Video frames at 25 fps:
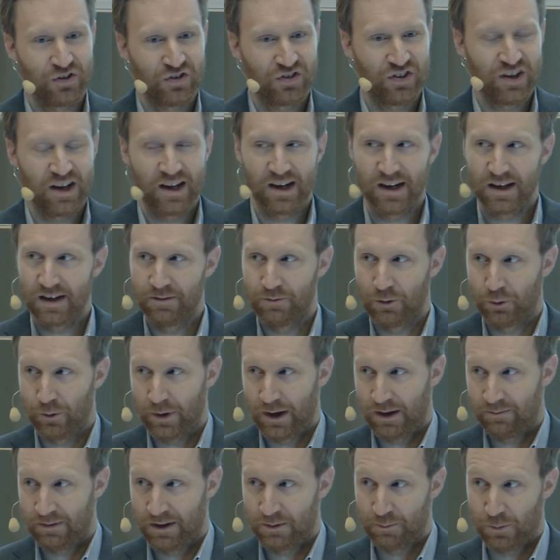to sell in the
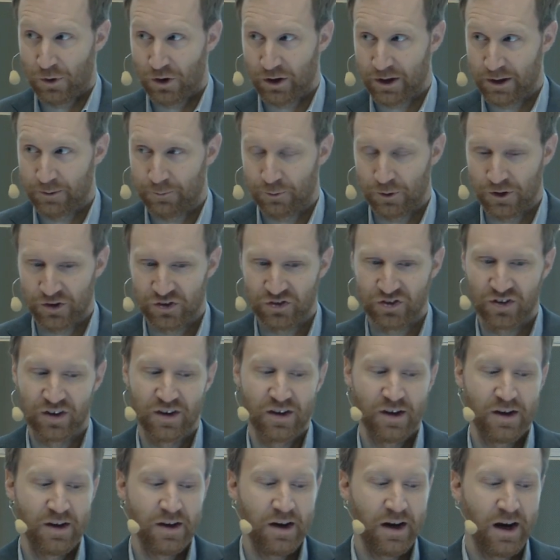relevant market for us,
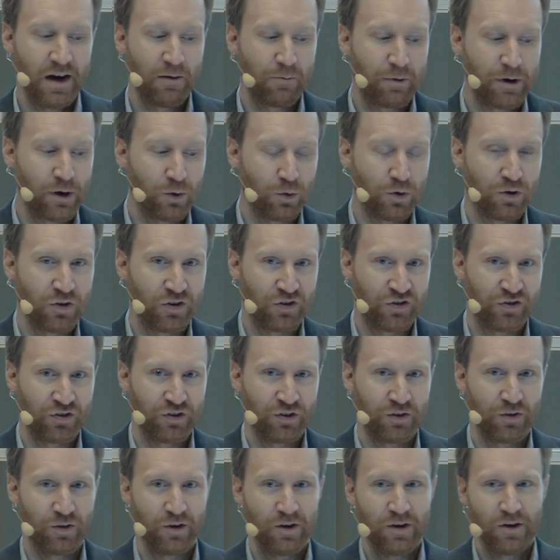and we
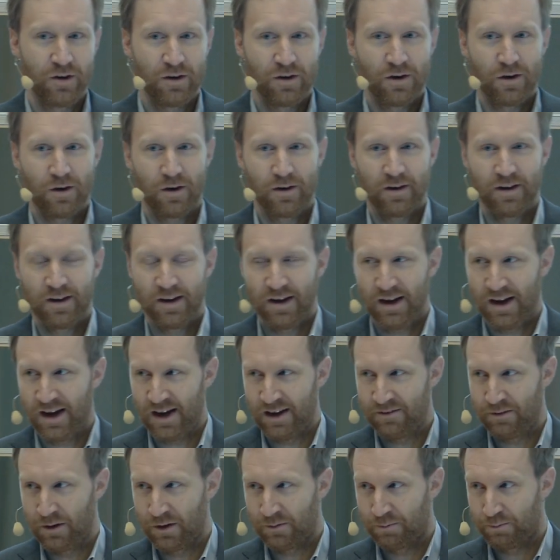also
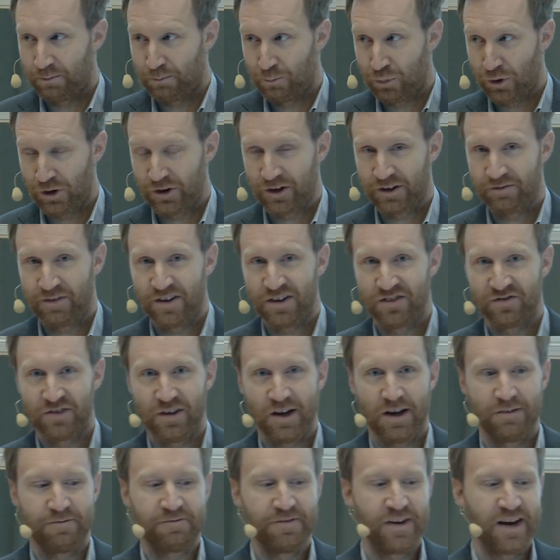have a product that is
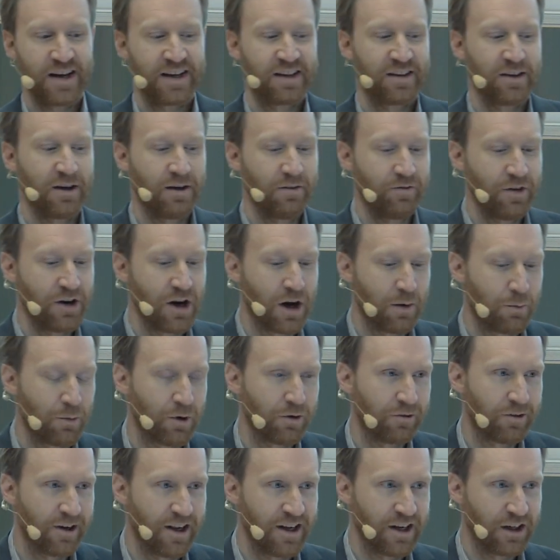the effect of a
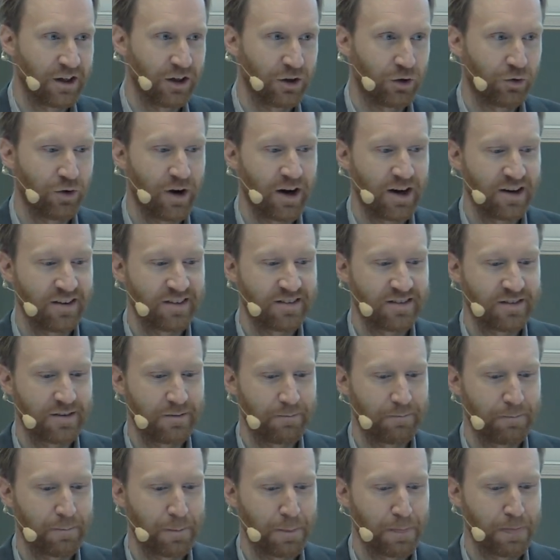number of clinical trials.
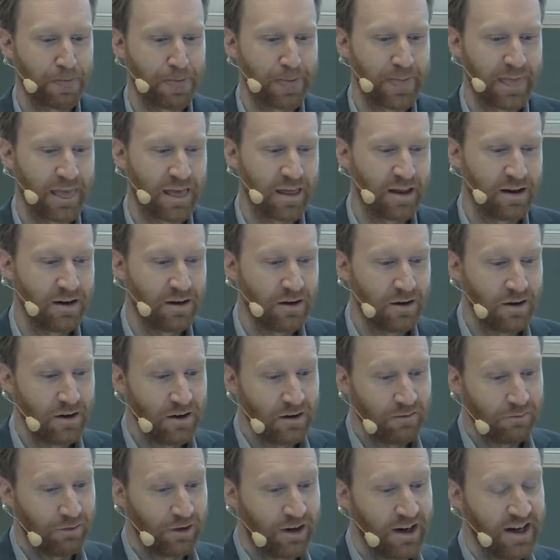
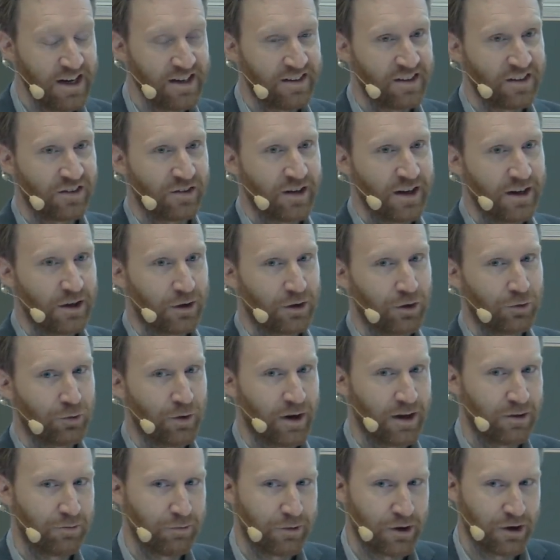The latest clinical
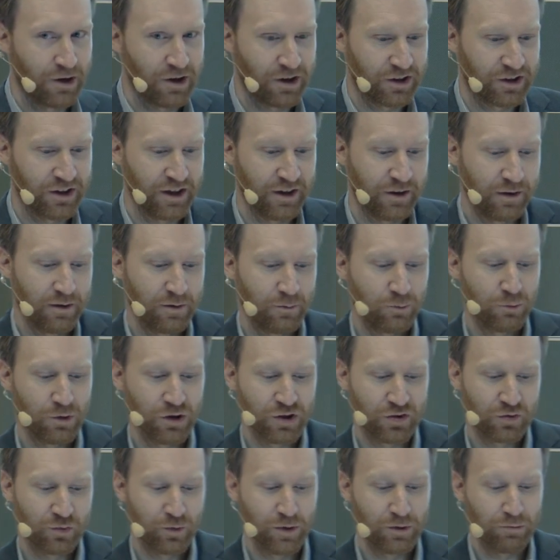trials we conducted
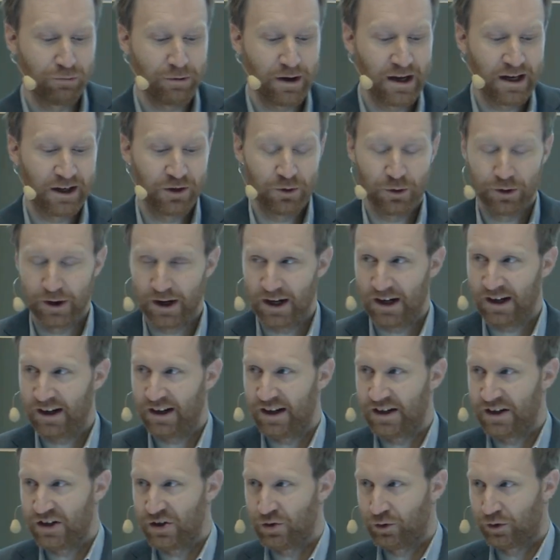was with Weill Cornell
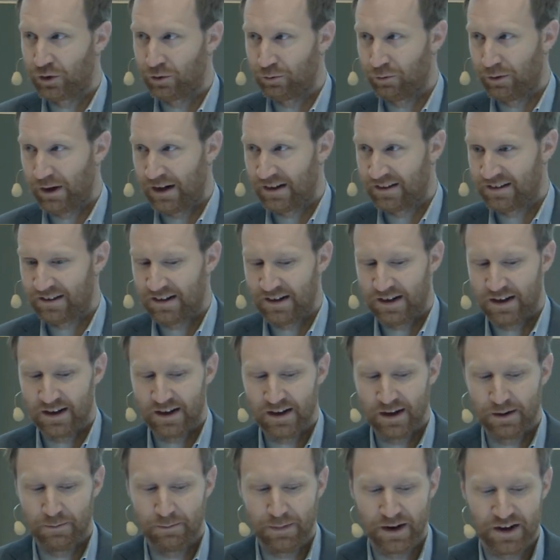and Newton
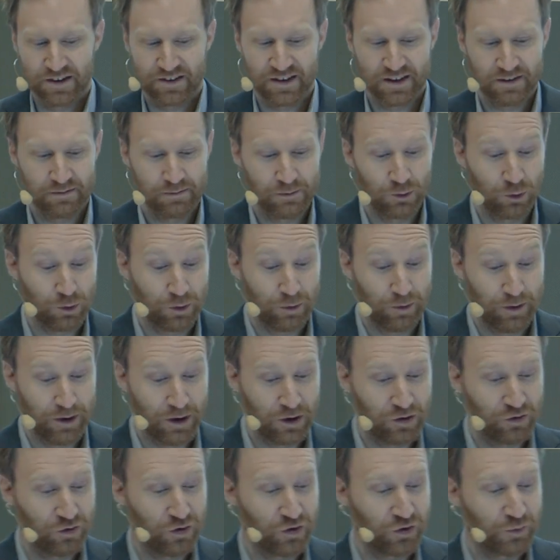Wellesley Medicine, or
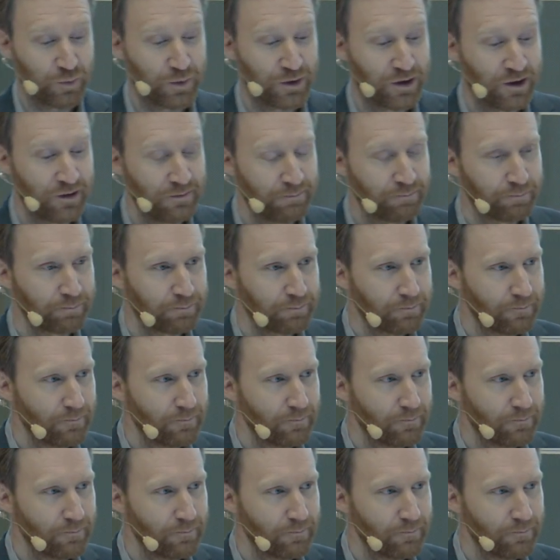hospital.